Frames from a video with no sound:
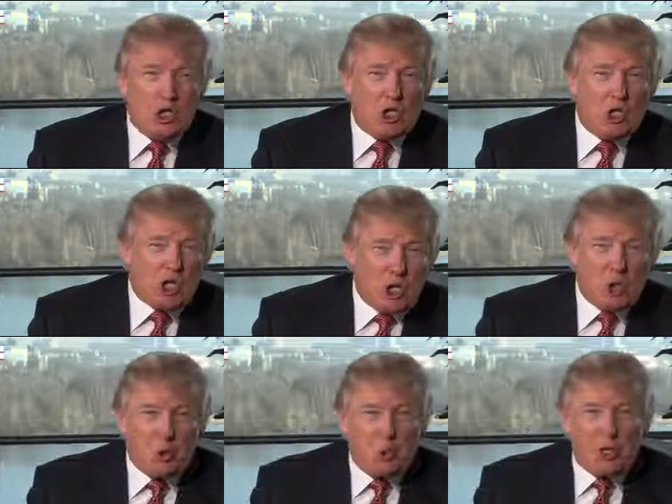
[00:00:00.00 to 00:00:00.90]
can tell
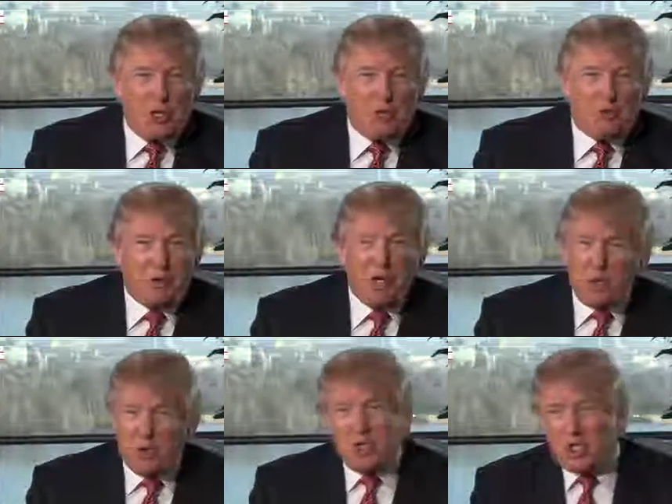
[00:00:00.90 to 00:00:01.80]
you that he's very
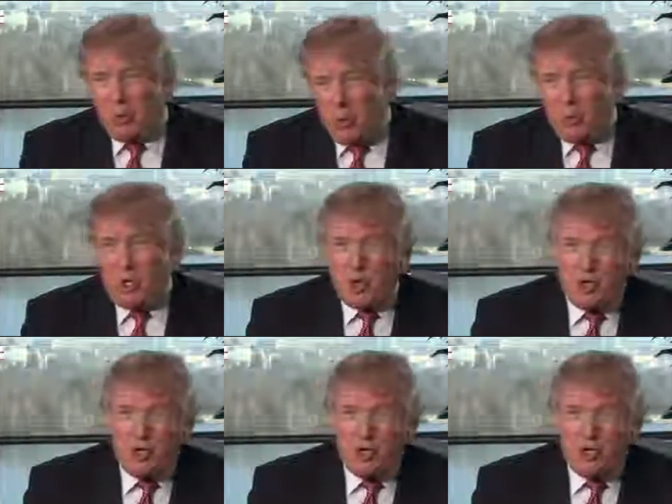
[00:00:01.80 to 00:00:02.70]
interested in what we're
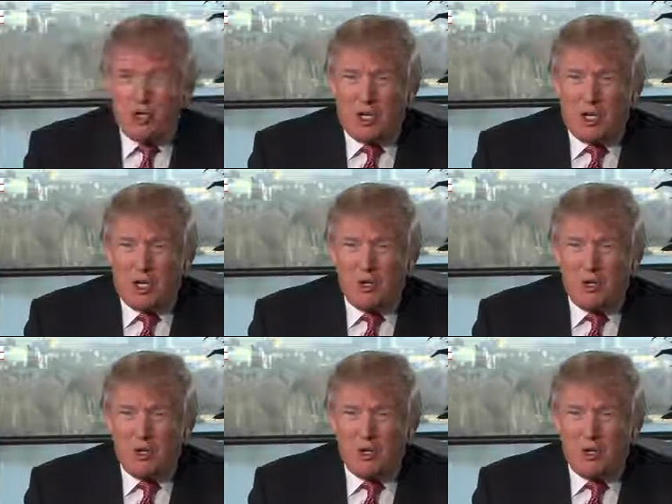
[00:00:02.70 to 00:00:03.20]
doing here today.